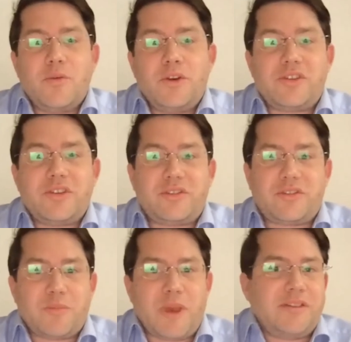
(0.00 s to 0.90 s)
is
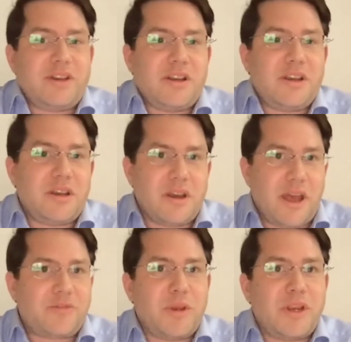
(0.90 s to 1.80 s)
basically has
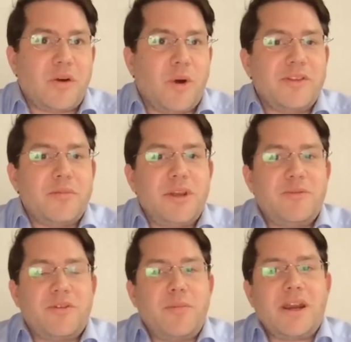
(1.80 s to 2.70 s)
been a quantum leap for
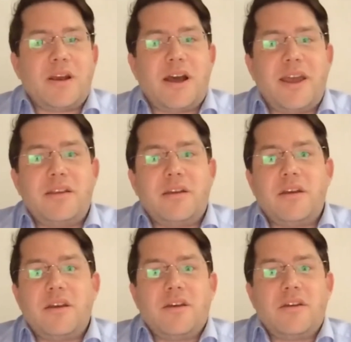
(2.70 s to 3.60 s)
mankind.
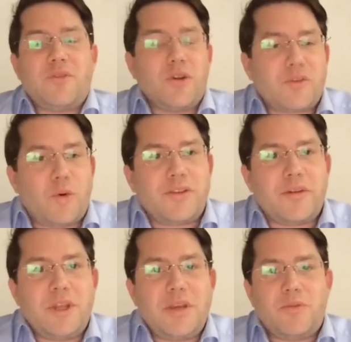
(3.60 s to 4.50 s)
First quantum
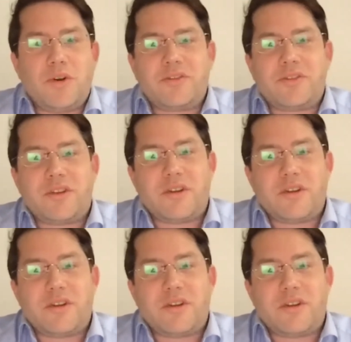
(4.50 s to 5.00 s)
leap was the